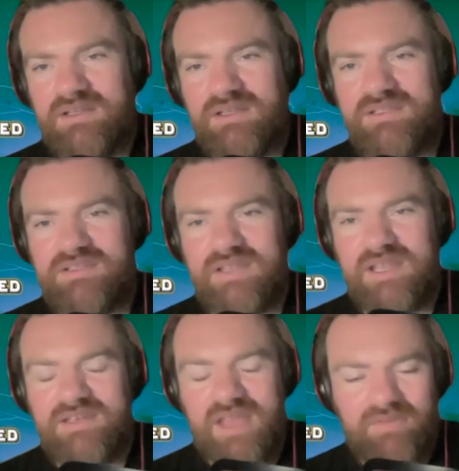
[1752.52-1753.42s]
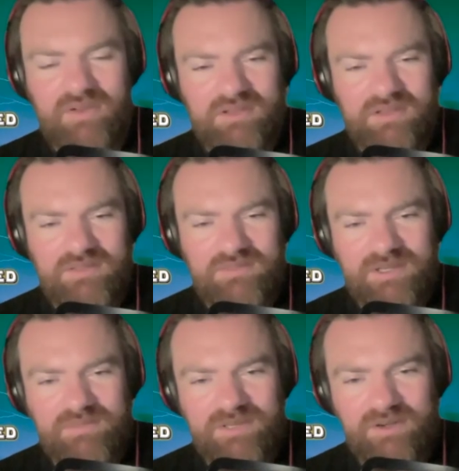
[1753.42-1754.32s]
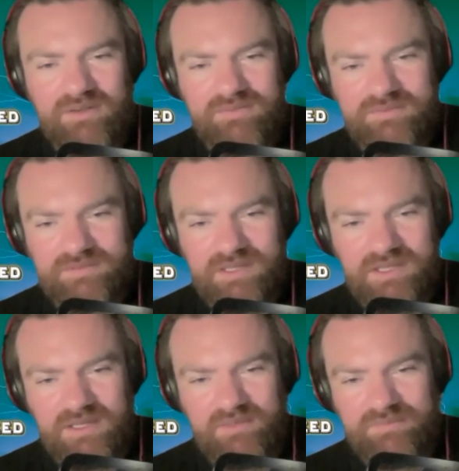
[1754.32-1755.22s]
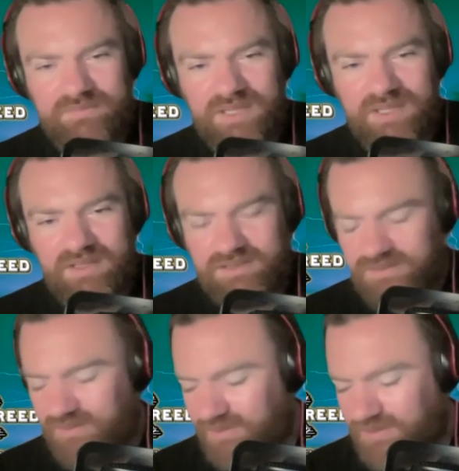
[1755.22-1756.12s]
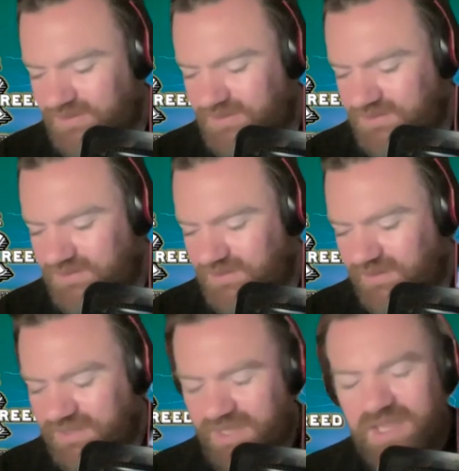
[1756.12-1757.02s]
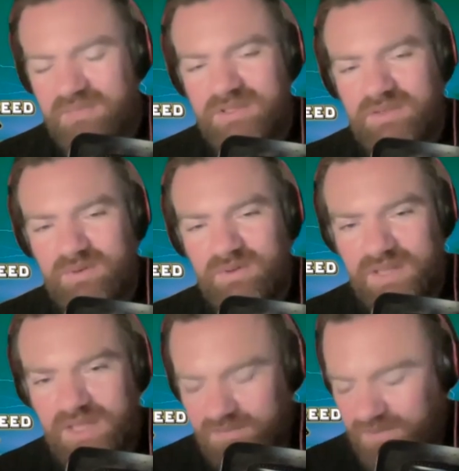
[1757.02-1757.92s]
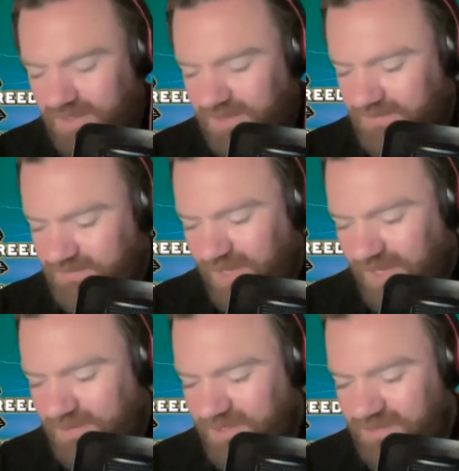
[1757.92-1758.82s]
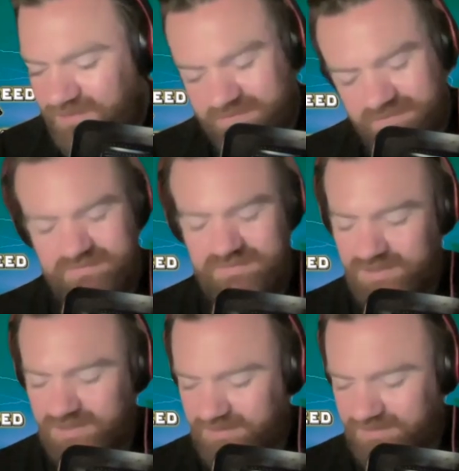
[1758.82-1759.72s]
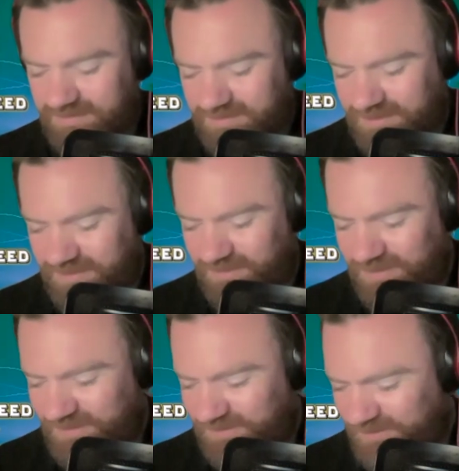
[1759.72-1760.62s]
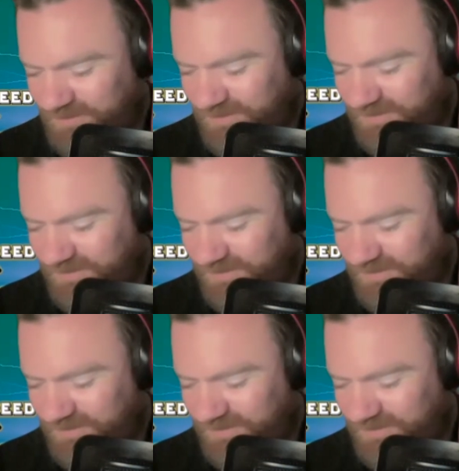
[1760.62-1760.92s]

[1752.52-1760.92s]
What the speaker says: his endeavor has been a bit off. And that's not that this isn't the kind of game that you want that, but maybe, and we'll